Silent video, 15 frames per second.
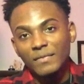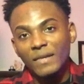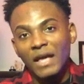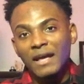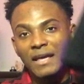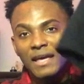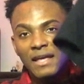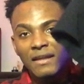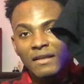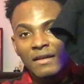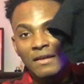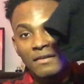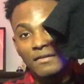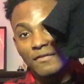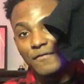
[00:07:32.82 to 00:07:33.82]
again,
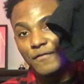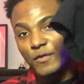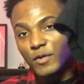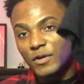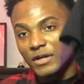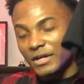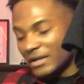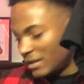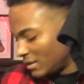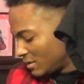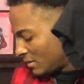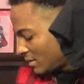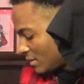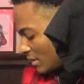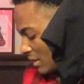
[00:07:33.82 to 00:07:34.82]
the Floyd
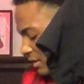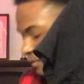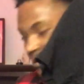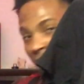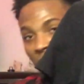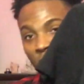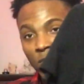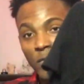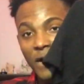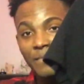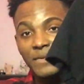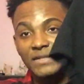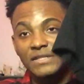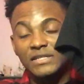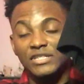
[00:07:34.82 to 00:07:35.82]

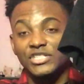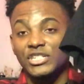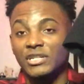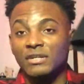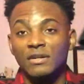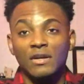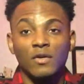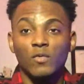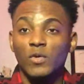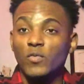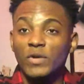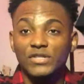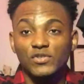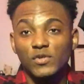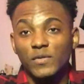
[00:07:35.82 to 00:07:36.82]
rapping t-shirt, we
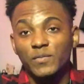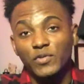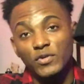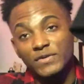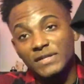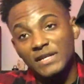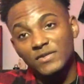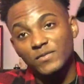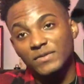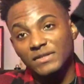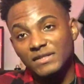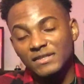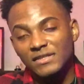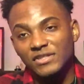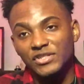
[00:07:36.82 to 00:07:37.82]
went to a protest with
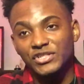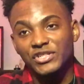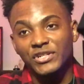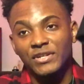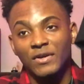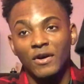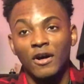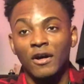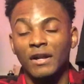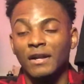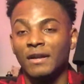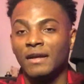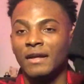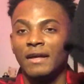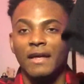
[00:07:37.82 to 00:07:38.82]
this t-shirt on,
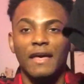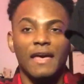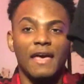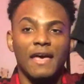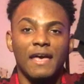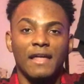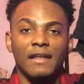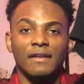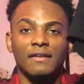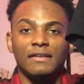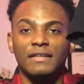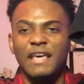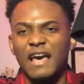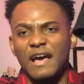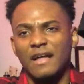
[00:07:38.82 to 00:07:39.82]
and
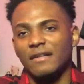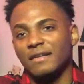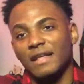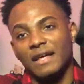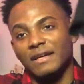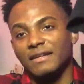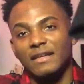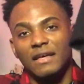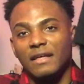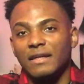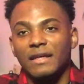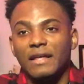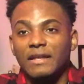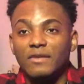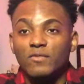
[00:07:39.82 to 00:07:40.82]
yeah, like
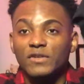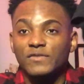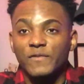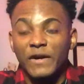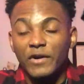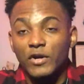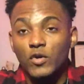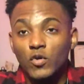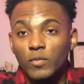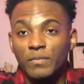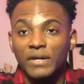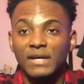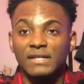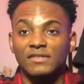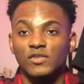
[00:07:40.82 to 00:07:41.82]
it was very cool
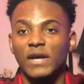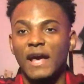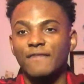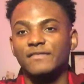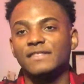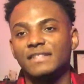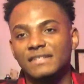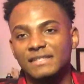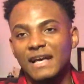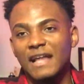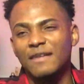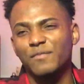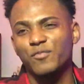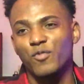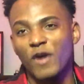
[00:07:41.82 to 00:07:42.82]
because you have this kind
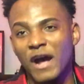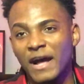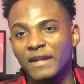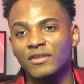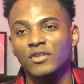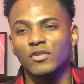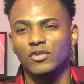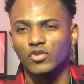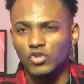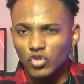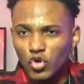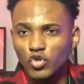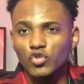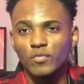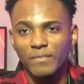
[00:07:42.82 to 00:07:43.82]
of pride, you
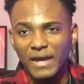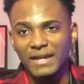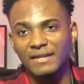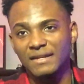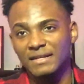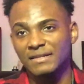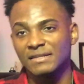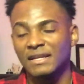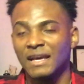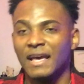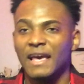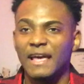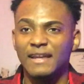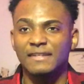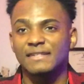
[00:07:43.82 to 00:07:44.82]
know you made this,
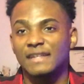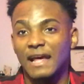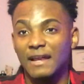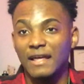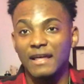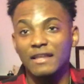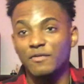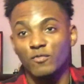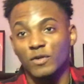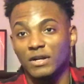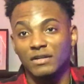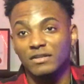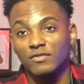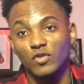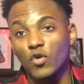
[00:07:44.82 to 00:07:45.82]
and it's not
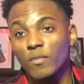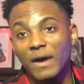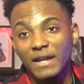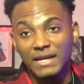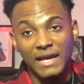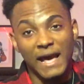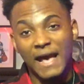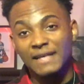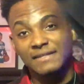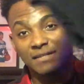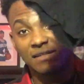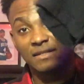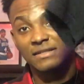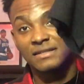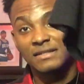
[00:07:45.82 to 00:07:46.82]
nobody has
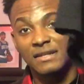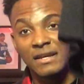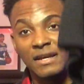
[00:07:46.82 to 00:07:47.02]
this.